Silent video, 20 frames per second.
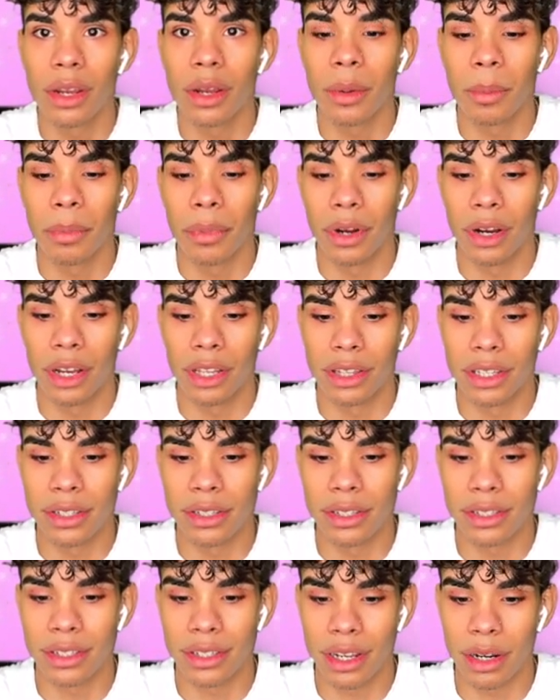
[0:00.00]
But this
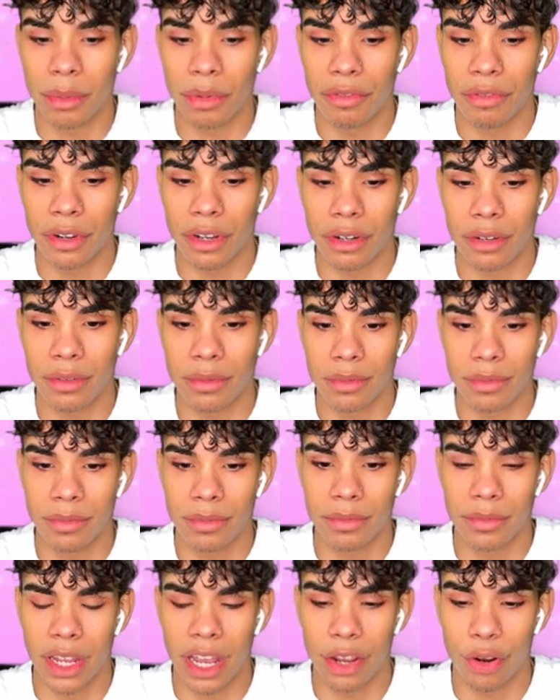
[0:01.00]
is gonna be fun,
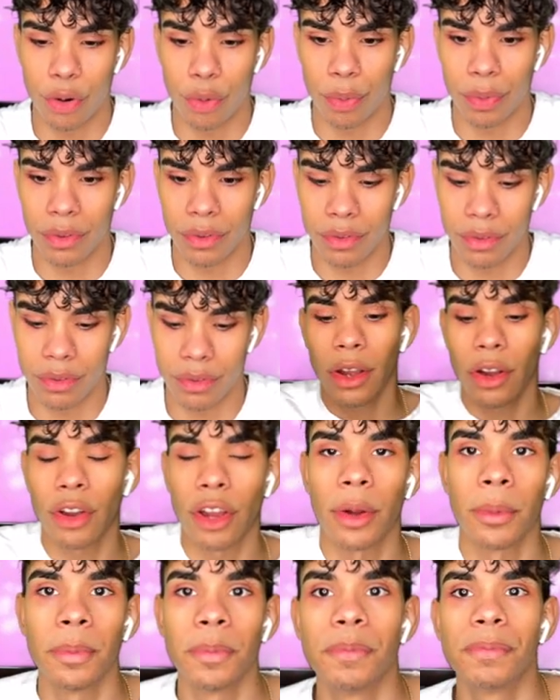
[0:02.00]
I hope. Okay.
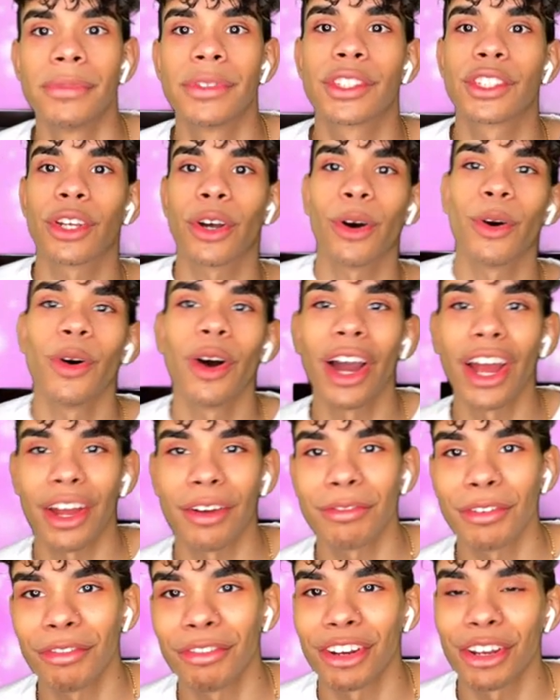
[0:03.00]
So I have
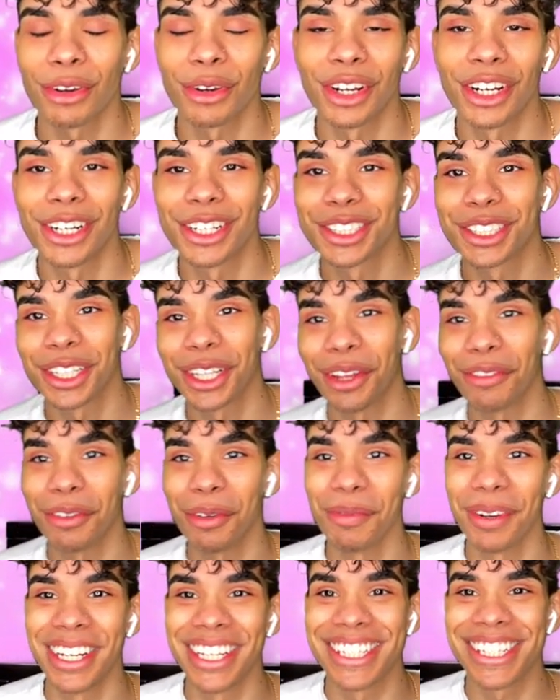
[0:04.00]
the video here, it's 11
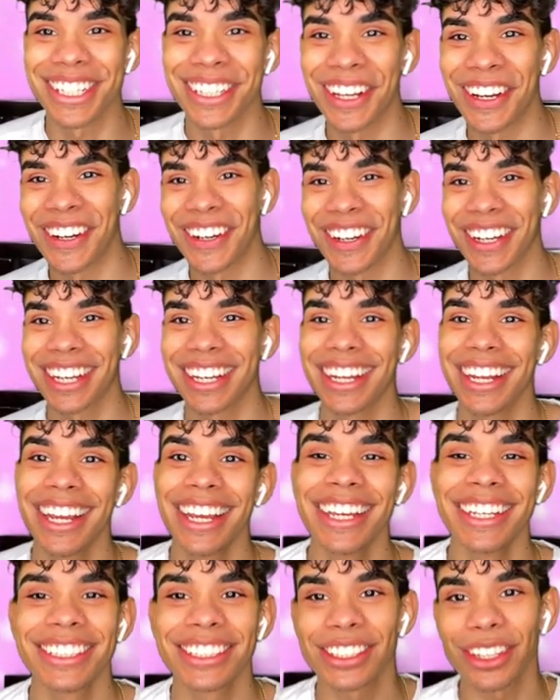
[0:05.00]
minutes long.
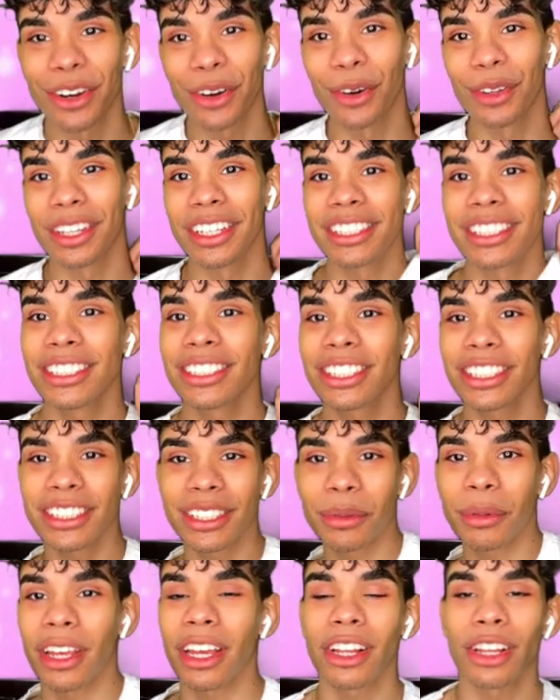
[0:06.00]
So this is just
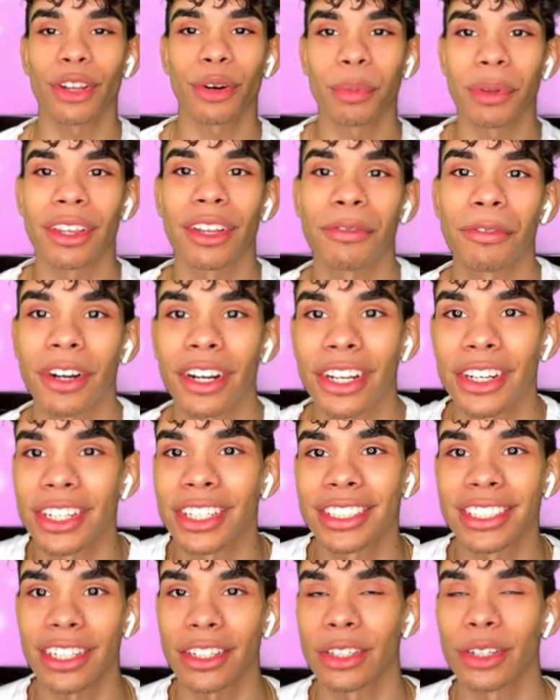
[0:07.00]
something a little bit different
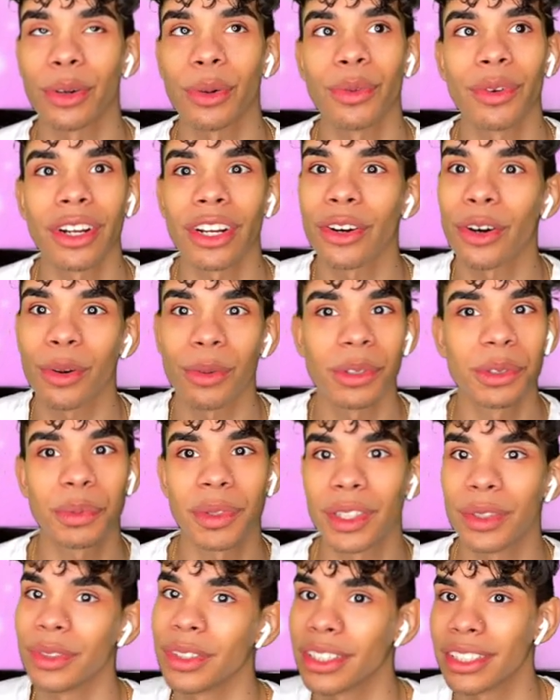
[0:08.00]
because I don't want to always be
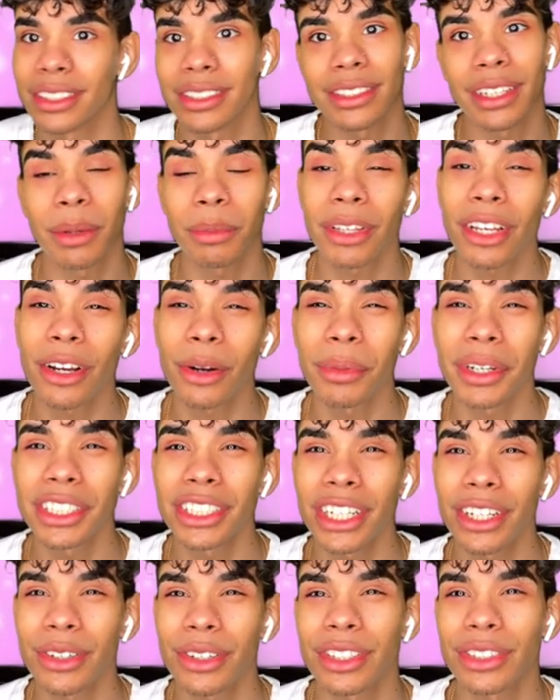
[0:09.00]
doing the same thing on my
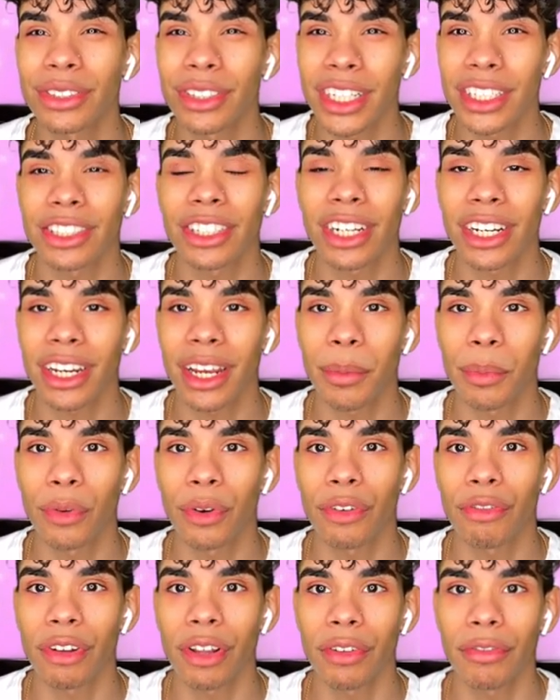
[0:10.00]
channel because you guys are going to get bored
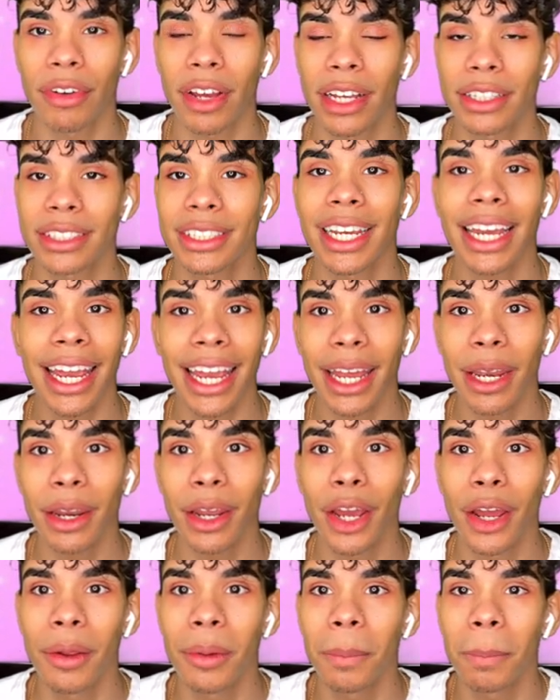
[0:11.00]
really fast. And
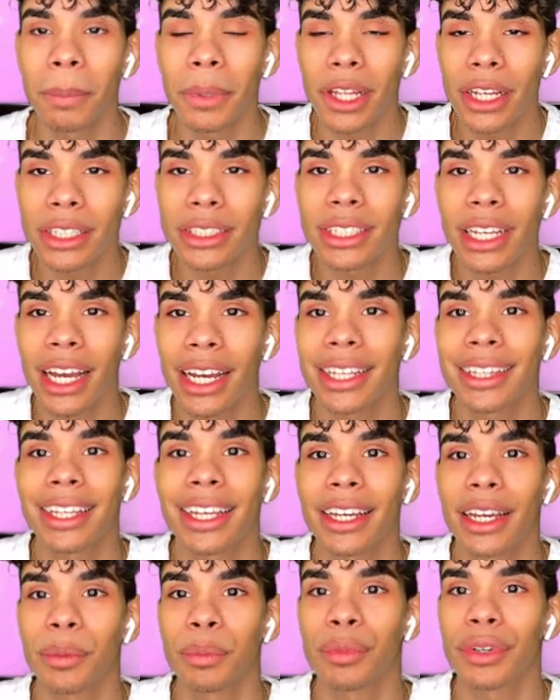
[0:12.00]
plus, I
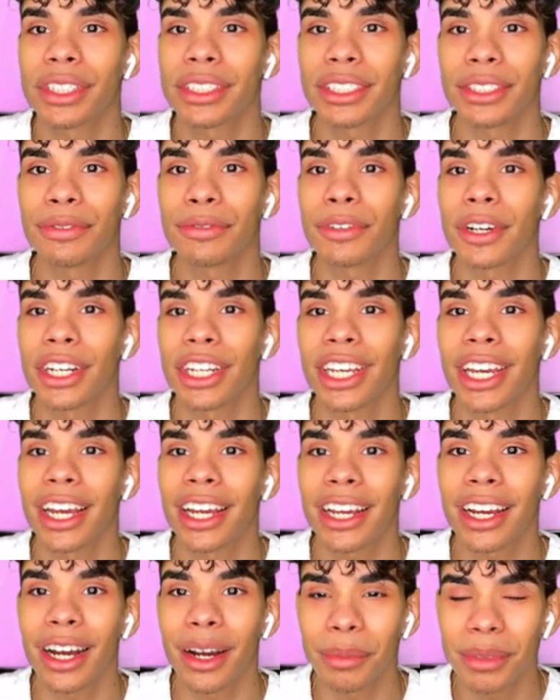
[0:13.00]
think I'm pretty funny at
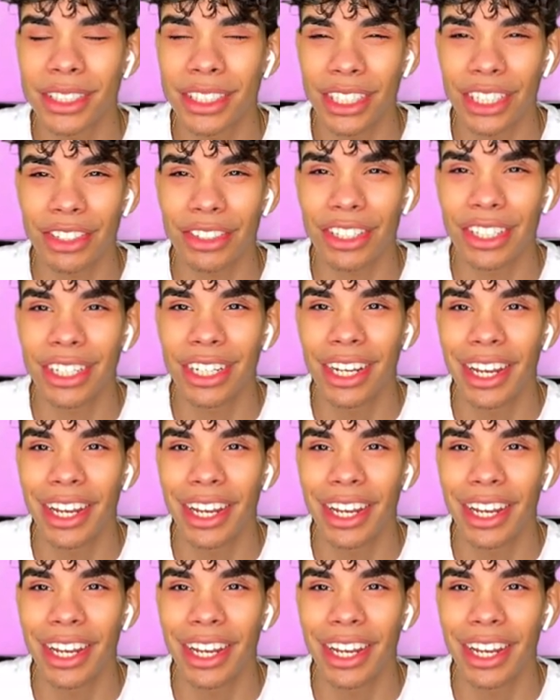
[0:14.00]
commentary,